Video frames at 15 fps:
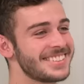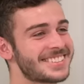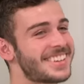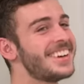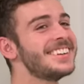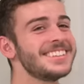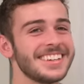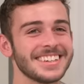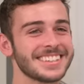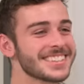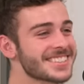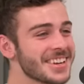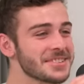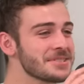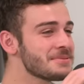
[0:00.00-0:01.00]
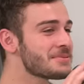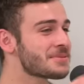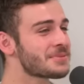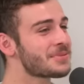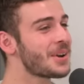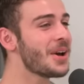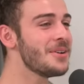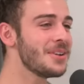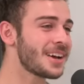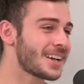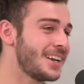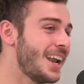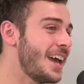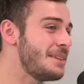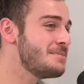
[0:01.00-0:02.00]
it just doesn't flow like a
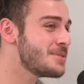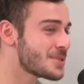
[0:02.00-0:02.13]
name